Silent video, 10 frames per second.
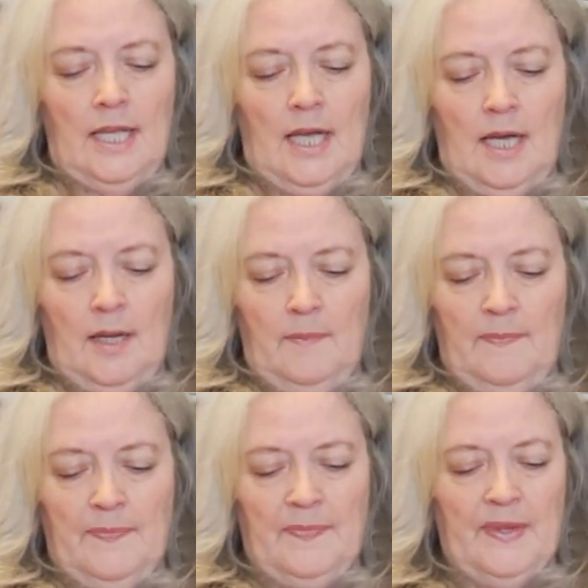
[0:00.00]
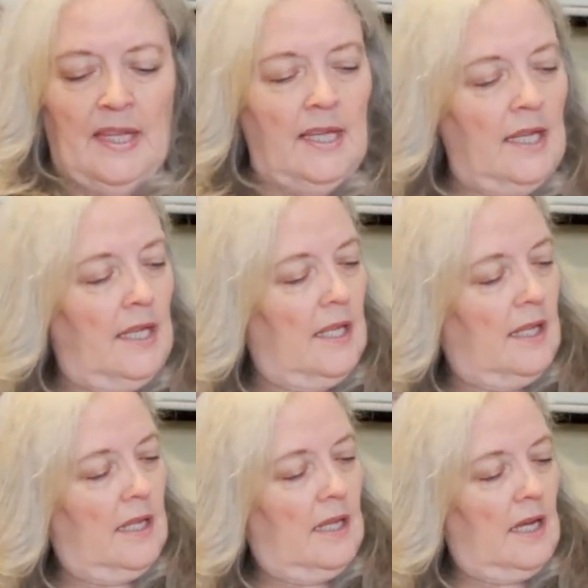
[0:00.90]

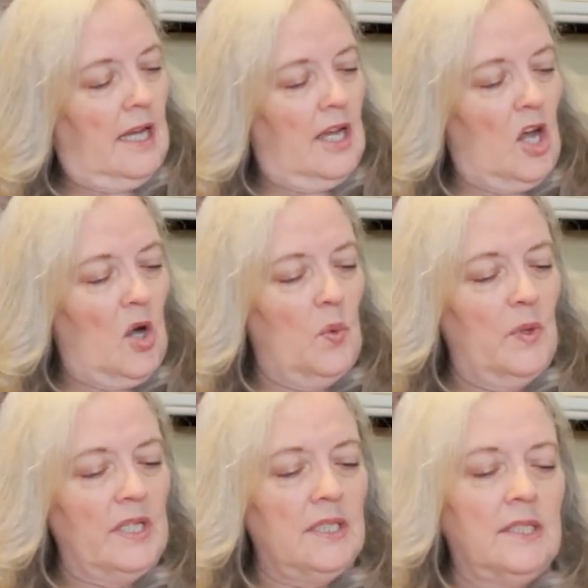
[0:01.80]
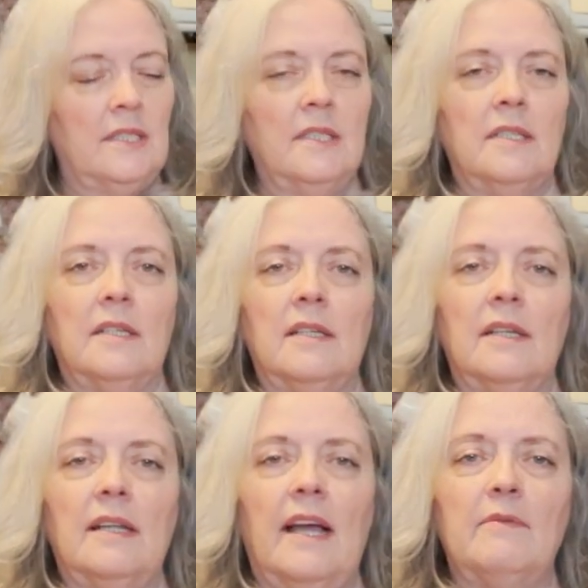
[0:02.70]
I always
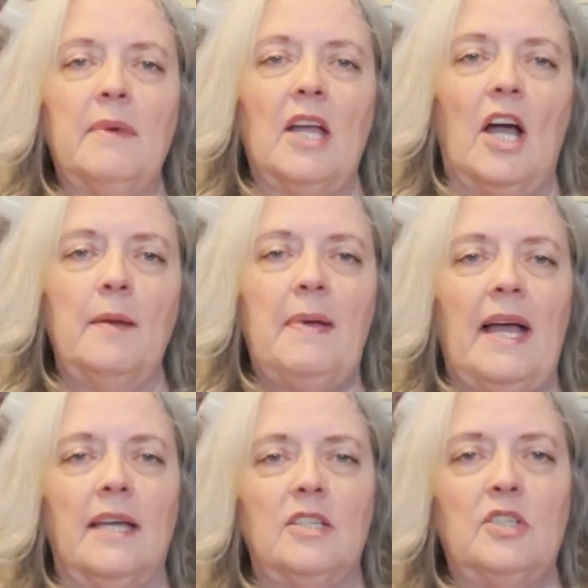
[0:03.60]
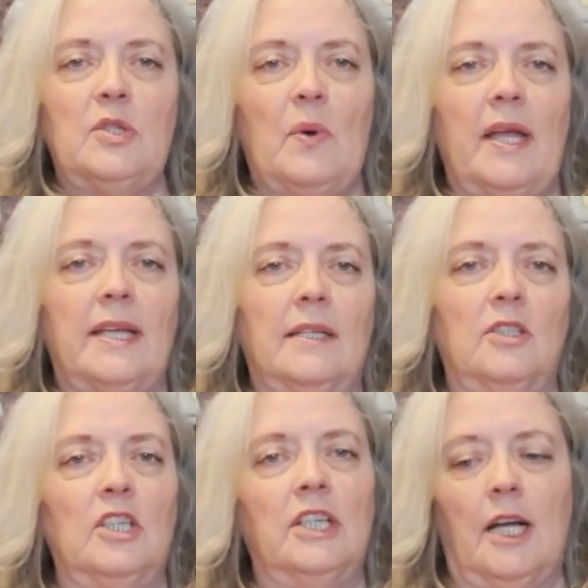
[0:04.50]
have my iPad so I
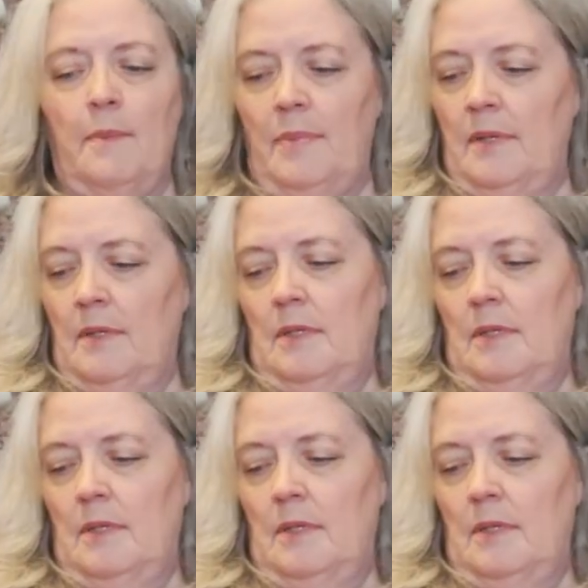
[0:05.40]
can look up